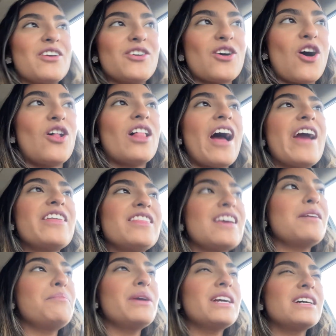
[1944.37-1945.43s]
at all. I think
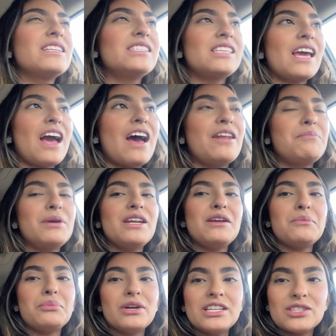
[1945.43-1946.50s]
because they had been in
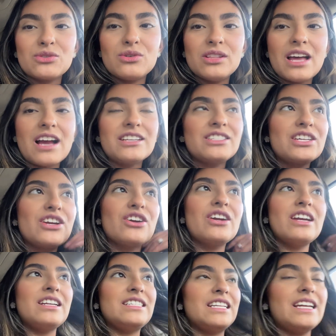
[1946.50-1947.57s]
preschool last year,
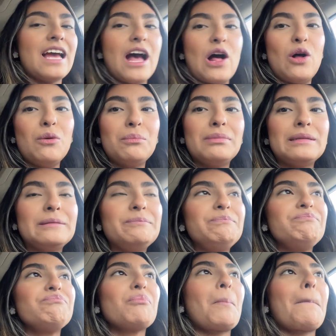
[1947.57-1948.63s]
it did help.
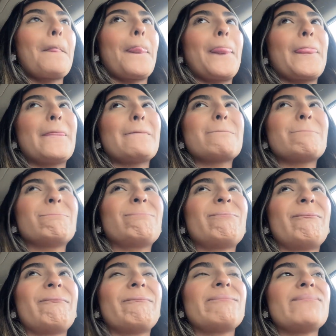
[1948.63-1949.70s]

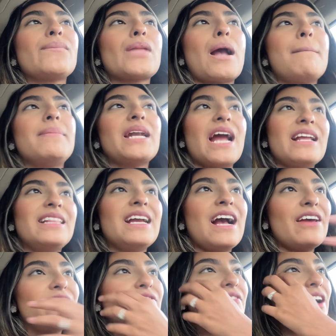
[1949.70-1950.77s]
Mm, but I think I,
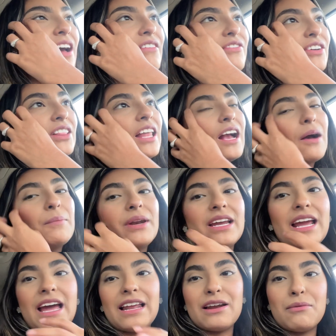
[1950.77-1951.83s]
I feel like I'm gonna
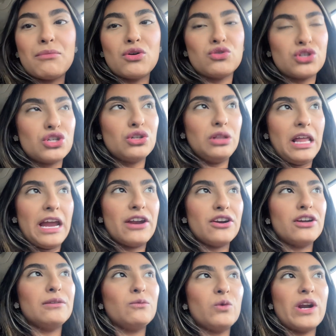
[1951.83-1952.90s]
get emotional
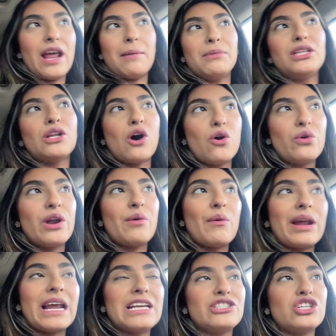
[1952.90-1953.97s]
later when I'm alone and
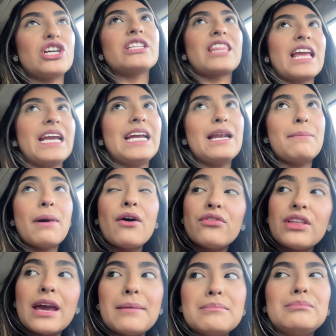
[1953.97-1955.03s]
when I start thinking about
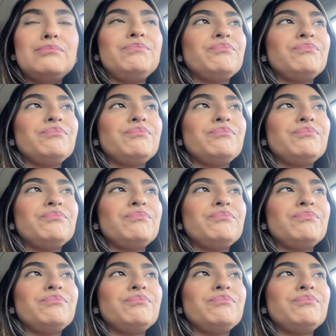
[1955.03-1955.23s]
them.